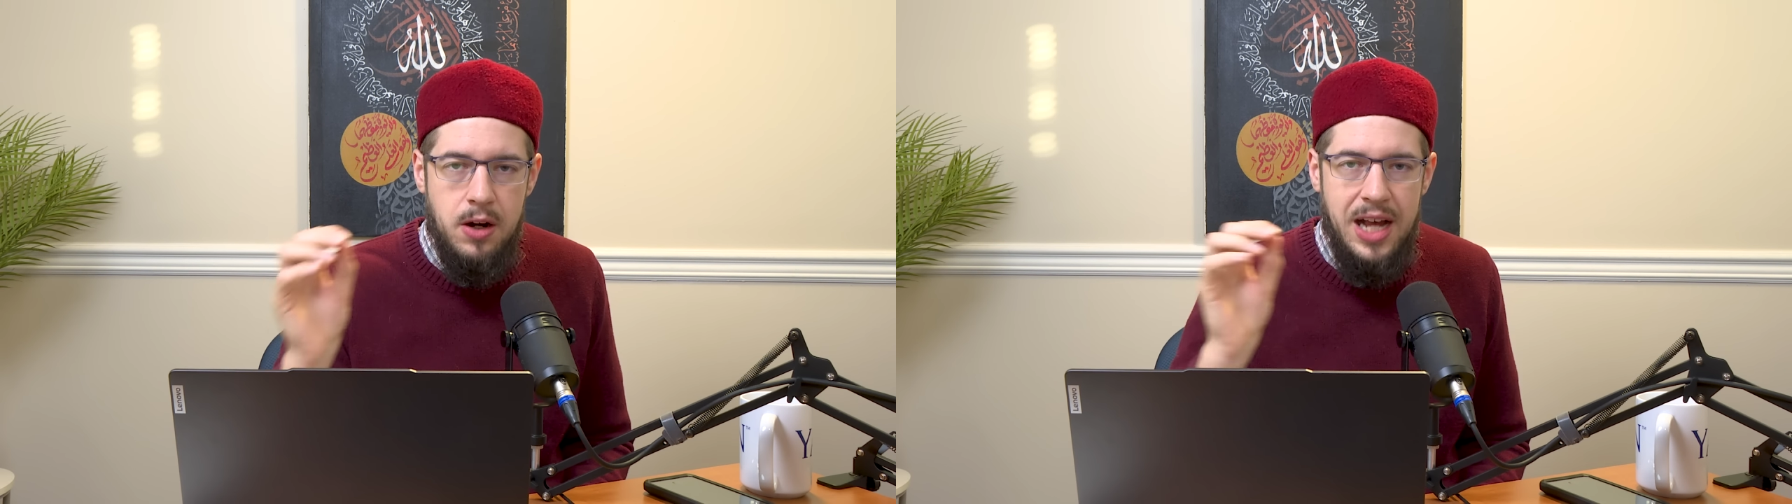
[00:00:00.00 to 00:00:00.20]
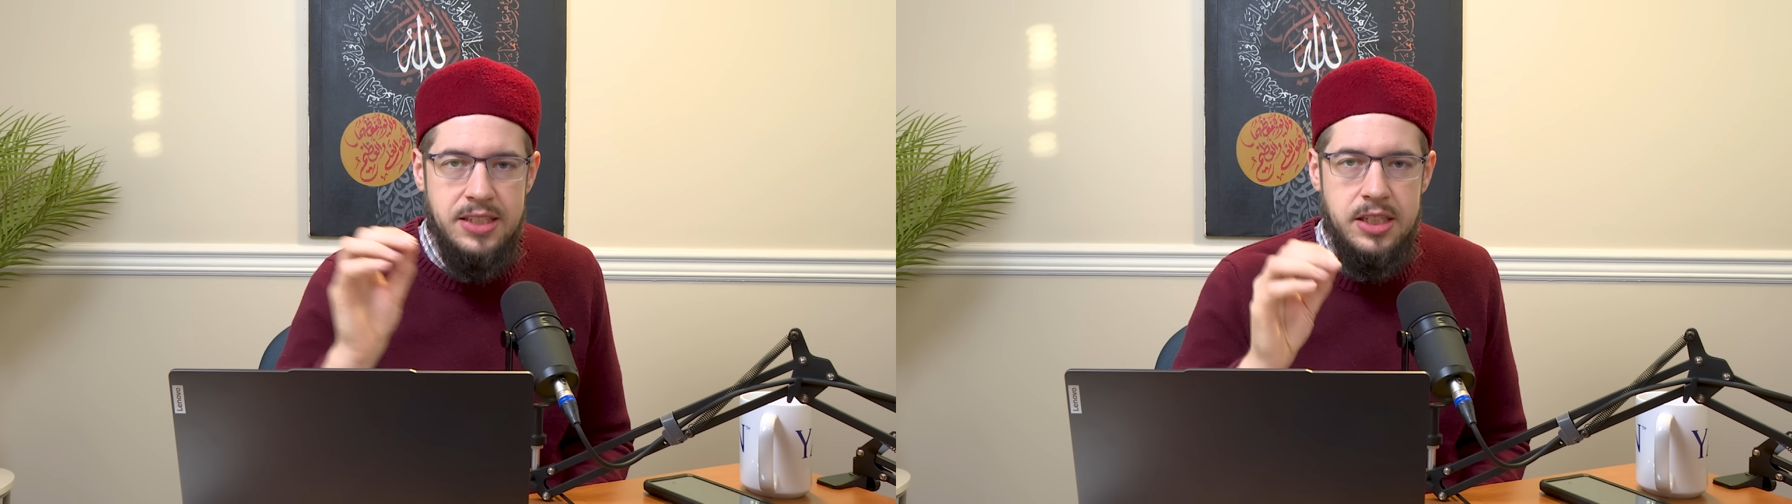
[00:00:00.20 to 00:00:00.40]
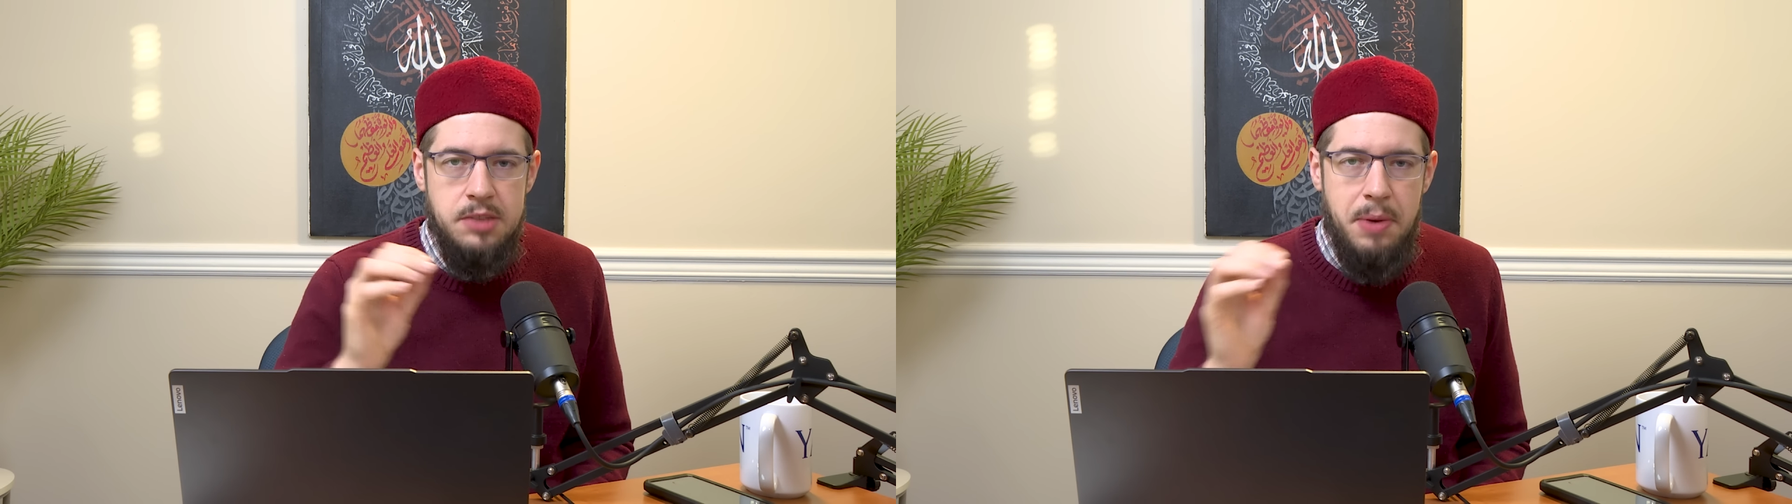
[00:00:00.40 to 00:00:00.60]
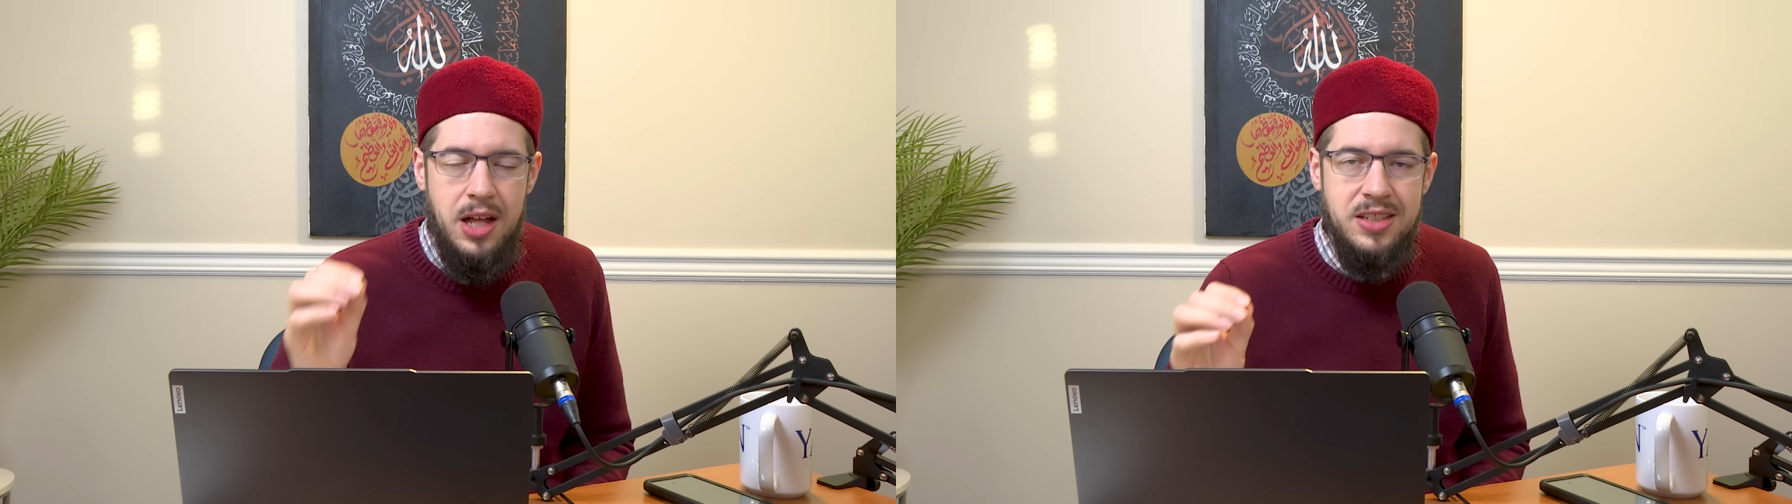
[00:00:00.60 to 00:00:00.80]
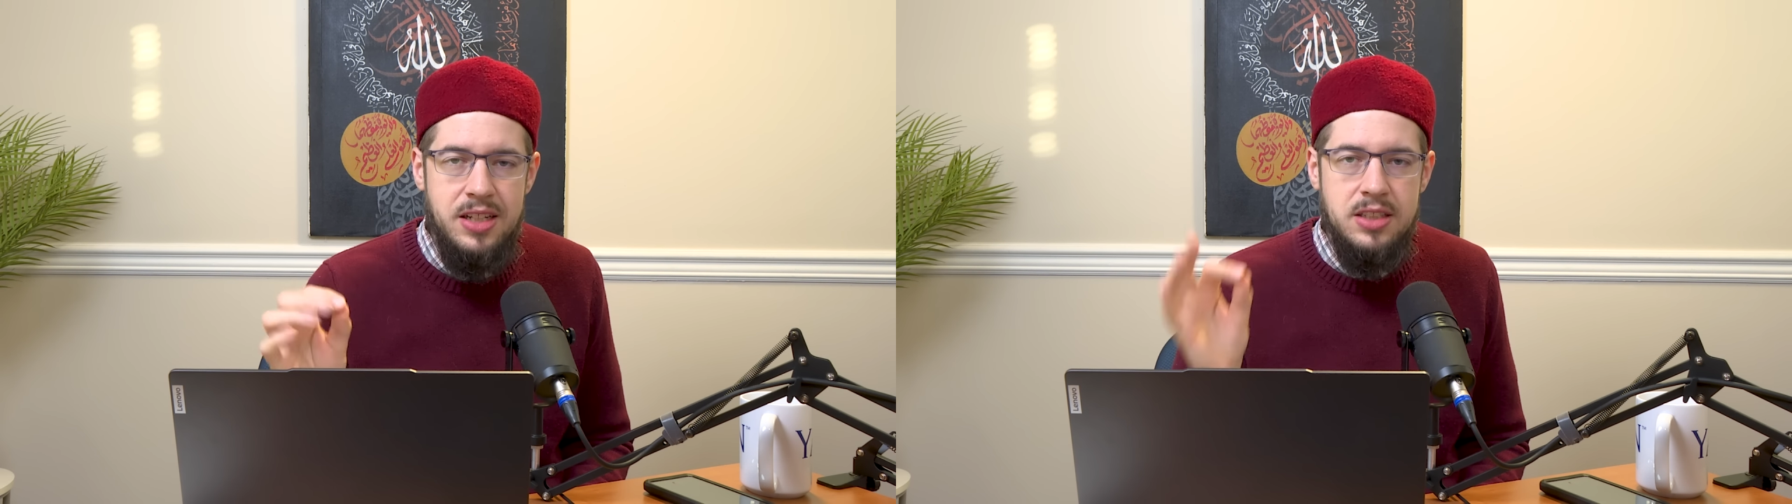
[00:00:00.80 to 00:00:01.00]
has these
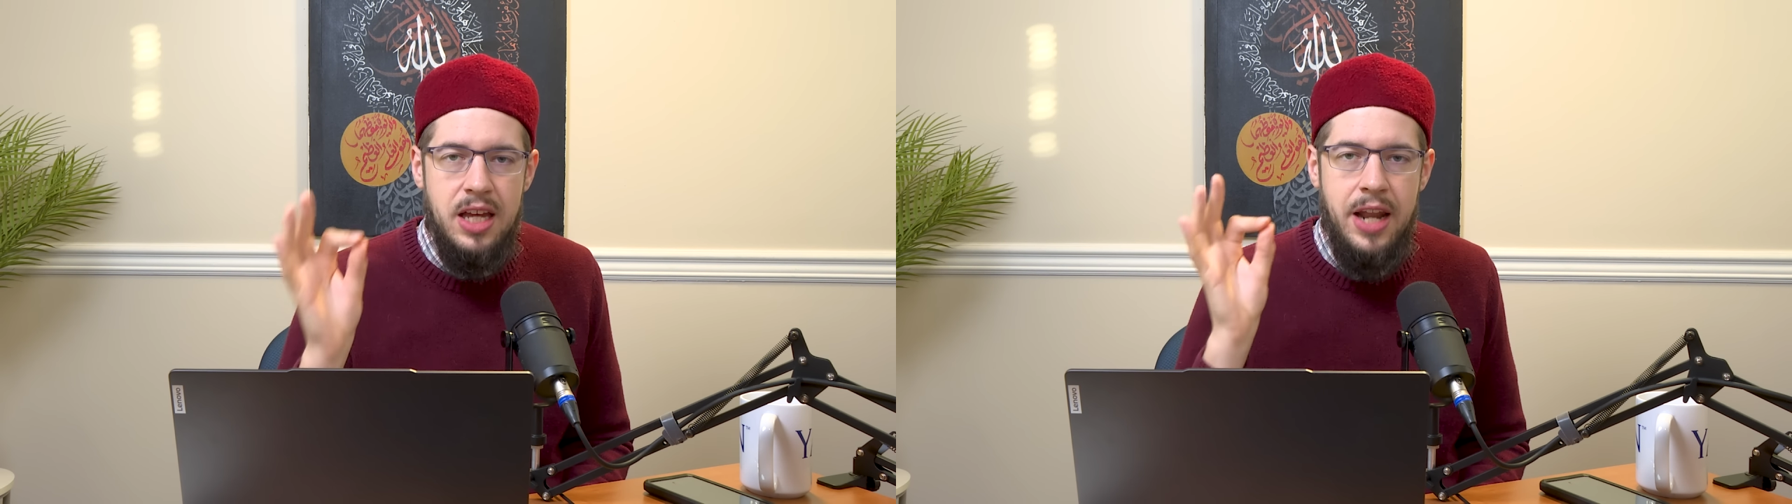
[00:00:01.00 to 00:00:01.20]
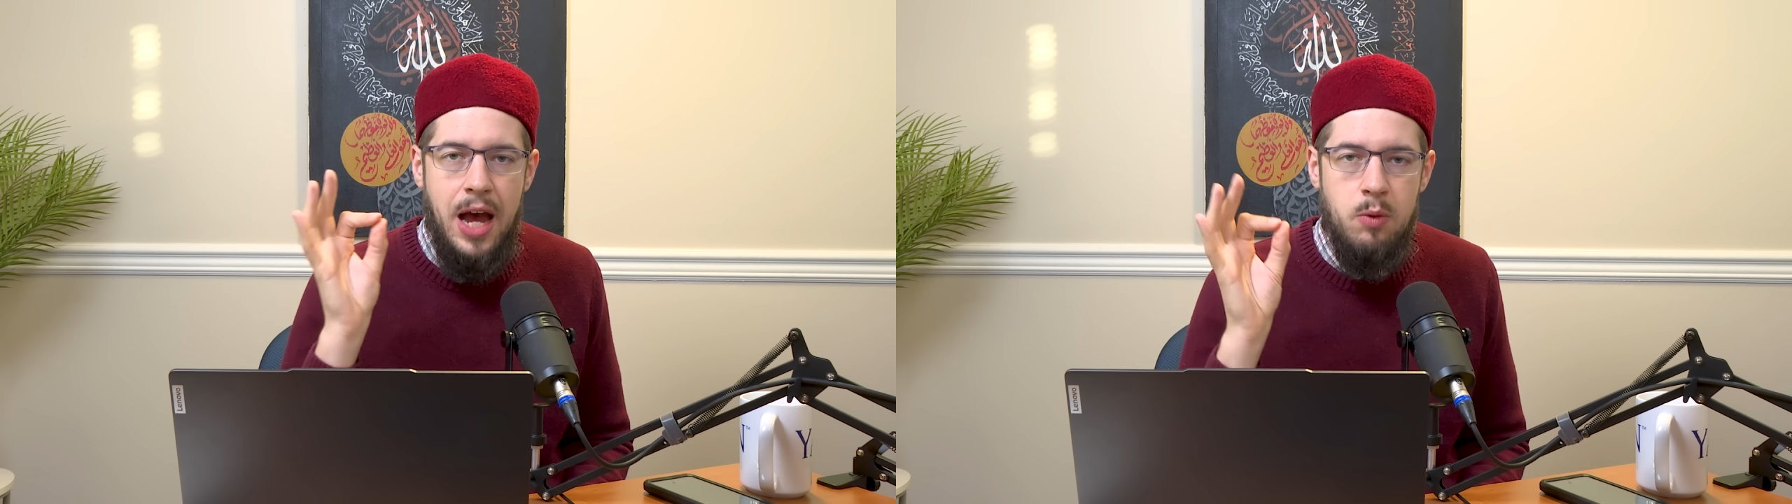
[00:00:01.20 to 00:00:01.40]
politics, and I